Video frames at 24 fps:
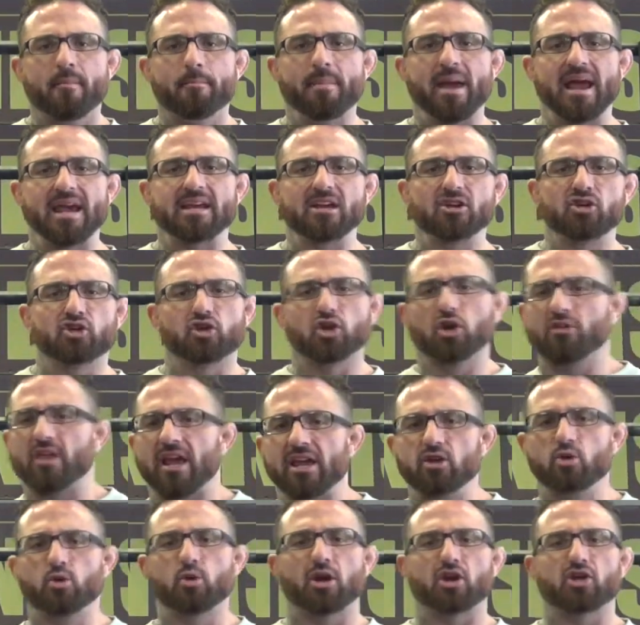making sure
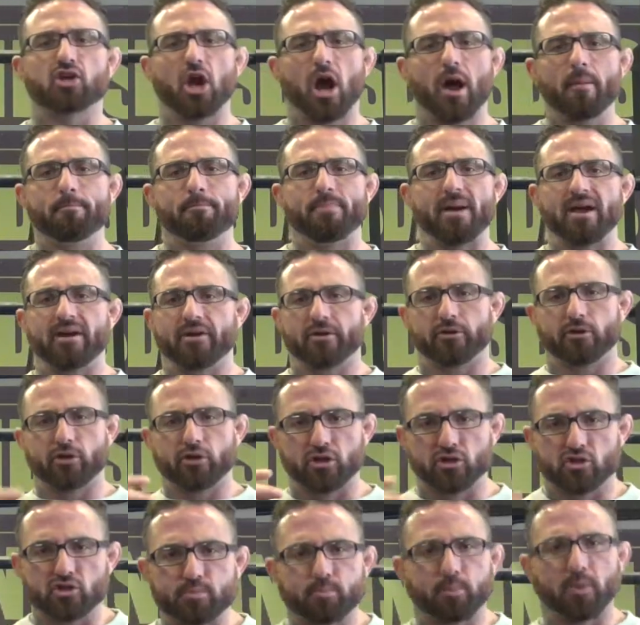that you could cut better, you
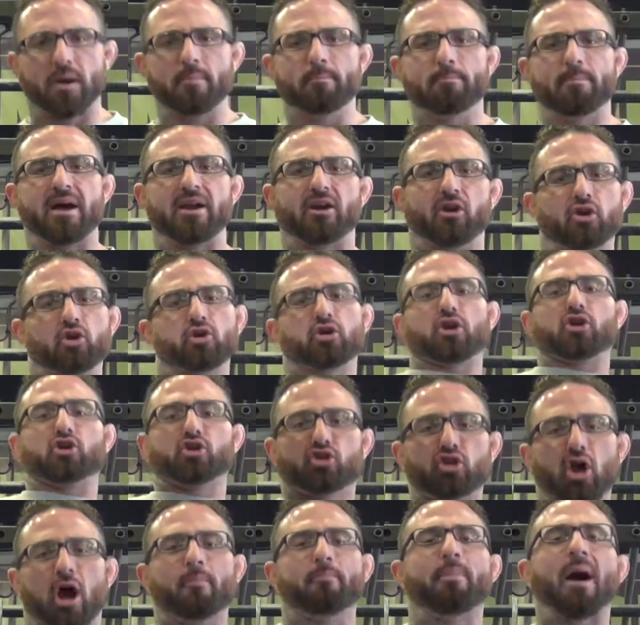could sprint better, you could
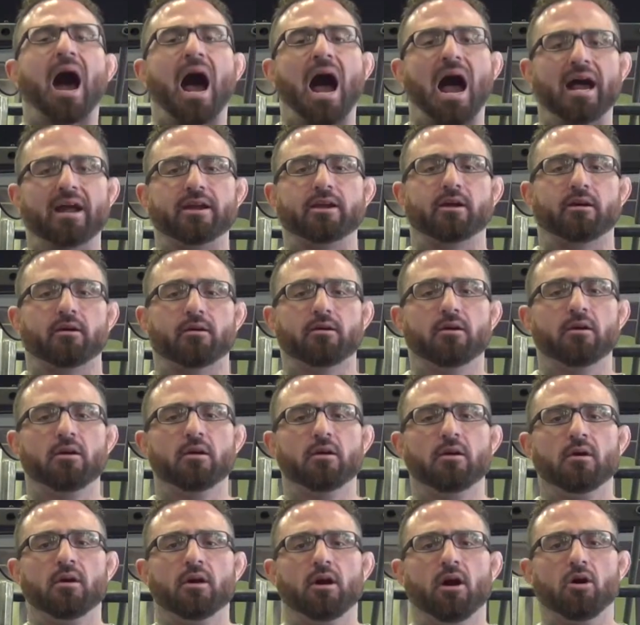jump higher.
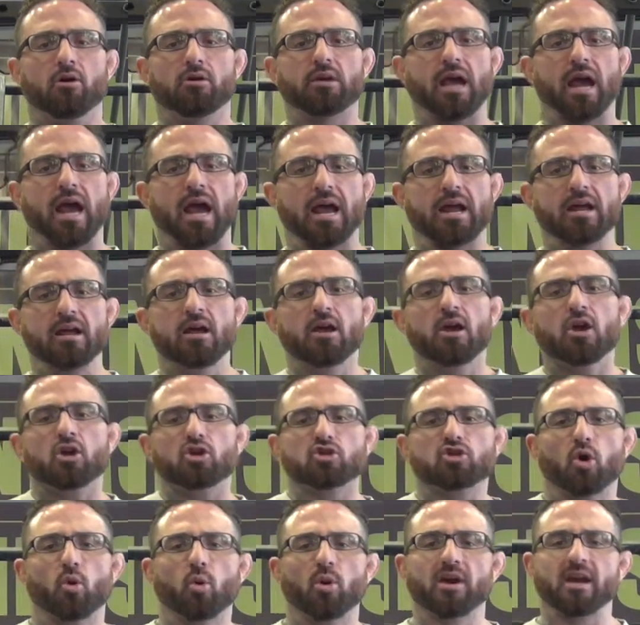Okay,
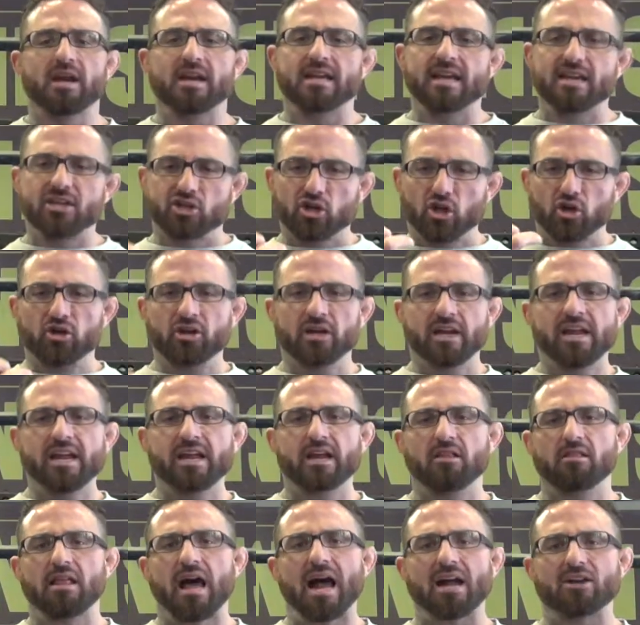so we're going to get your
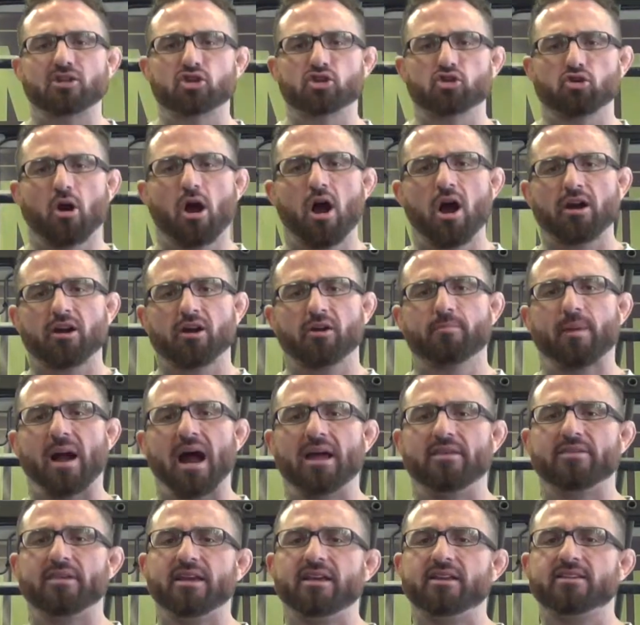knee a lot stronger
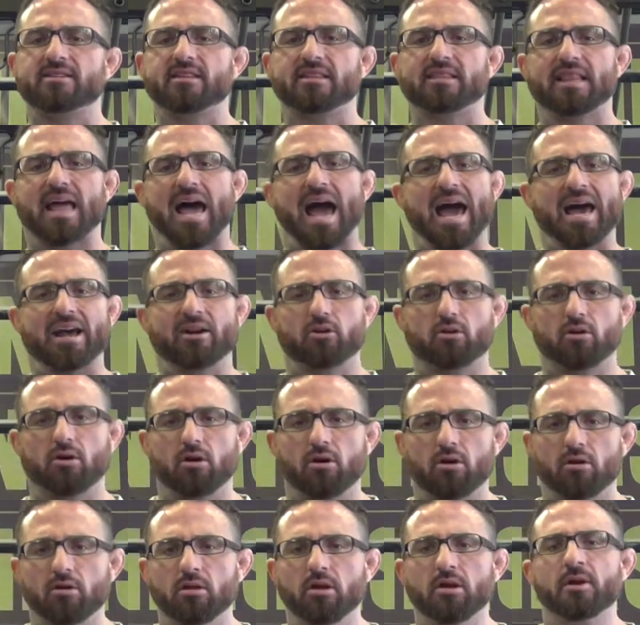by these
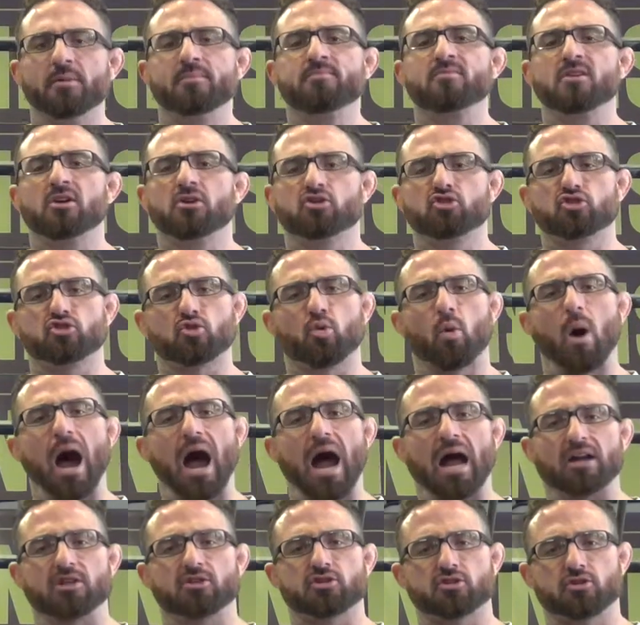lateral
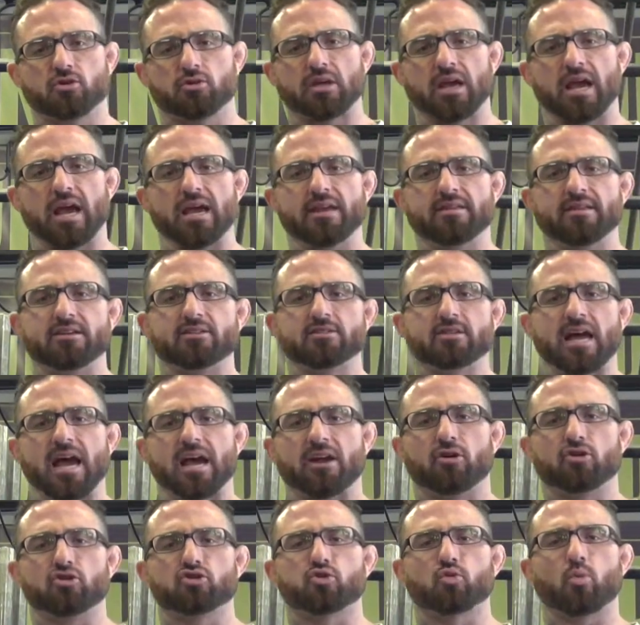squats, okay? These
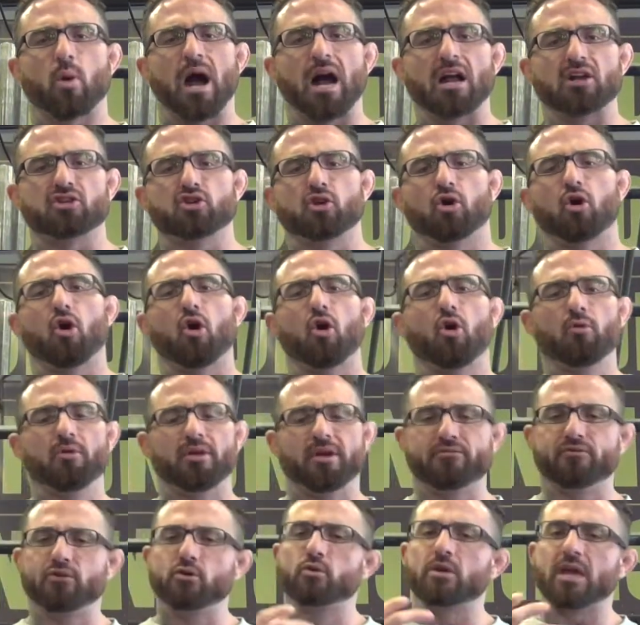lateral squats, you'll hold,
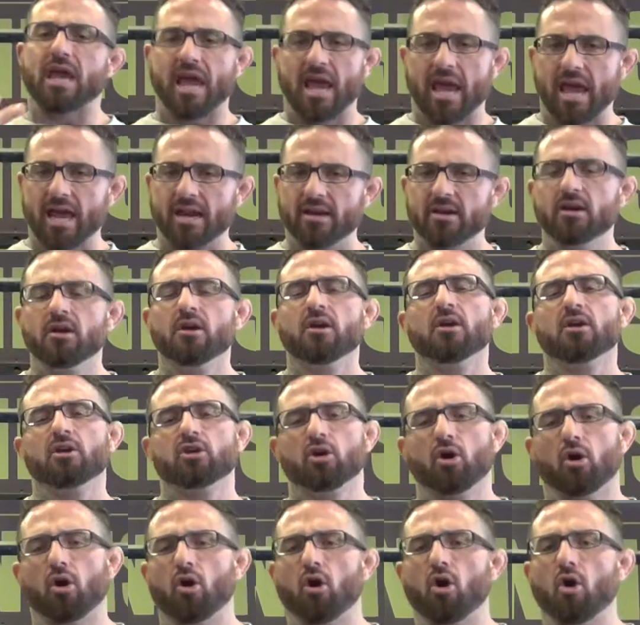if you can,
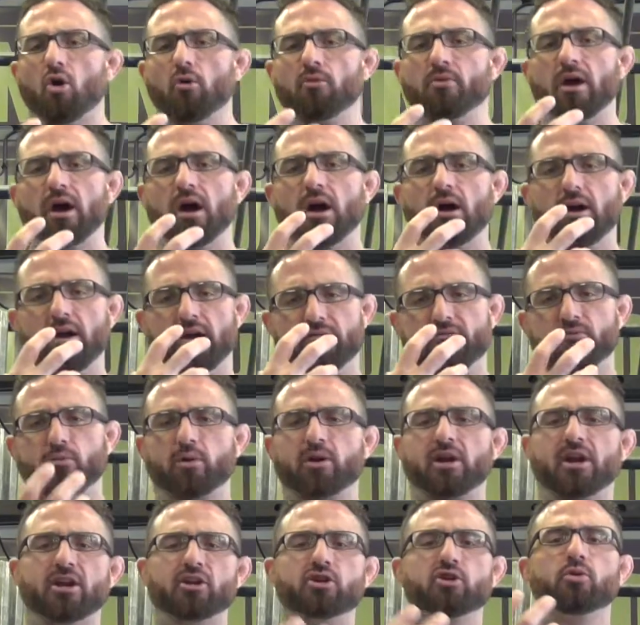you'll hold, if
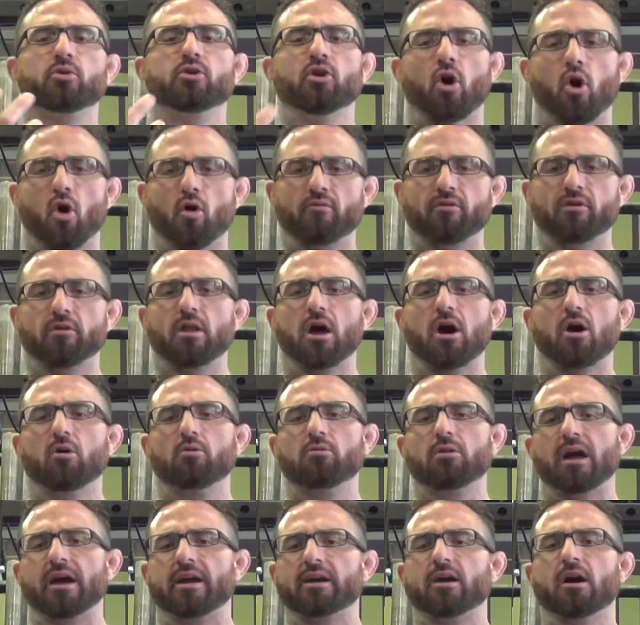we're going to do an
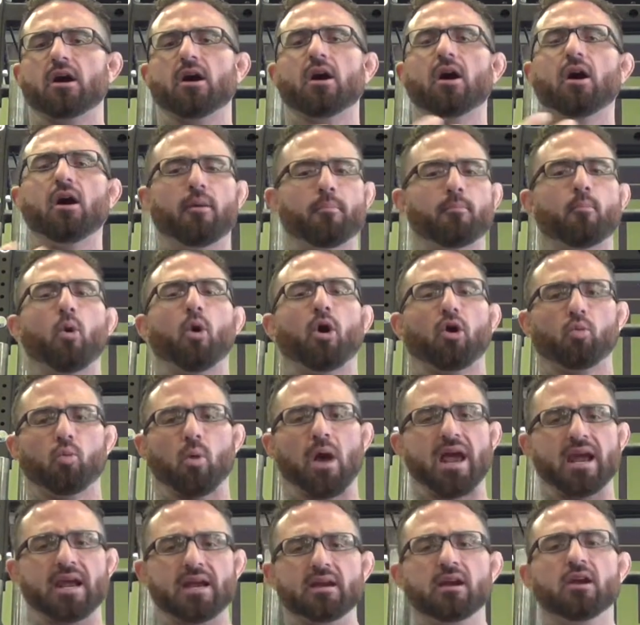overload, like a more
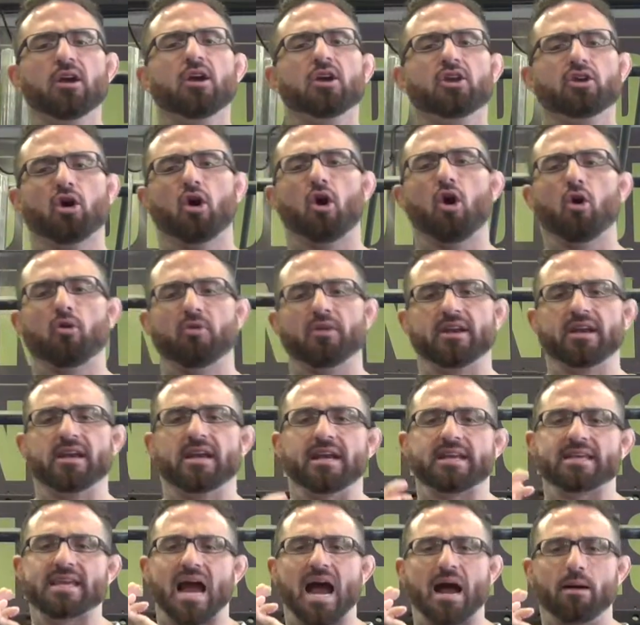weight, you'll hold it
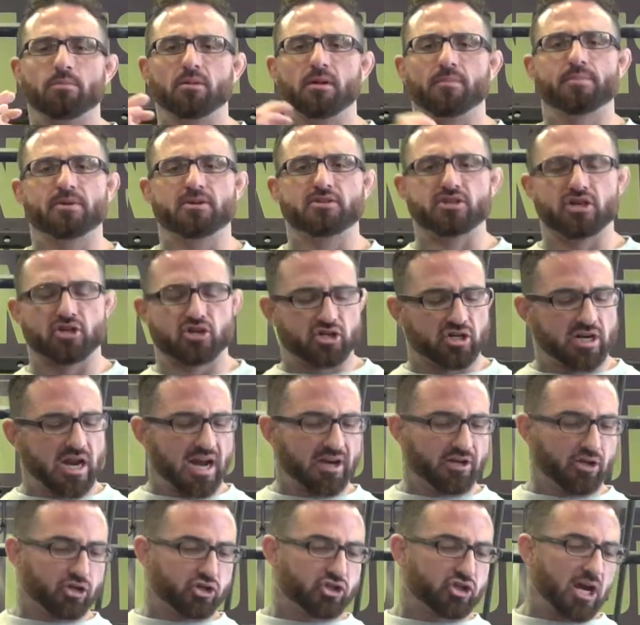in a goblet position
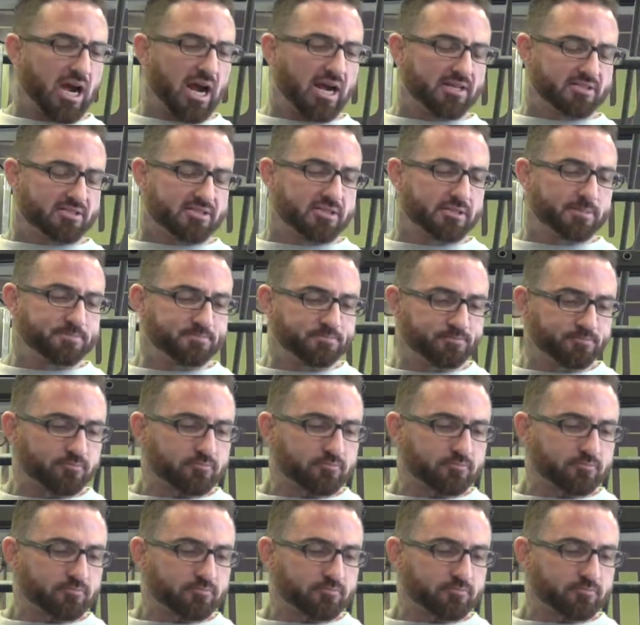on your chest.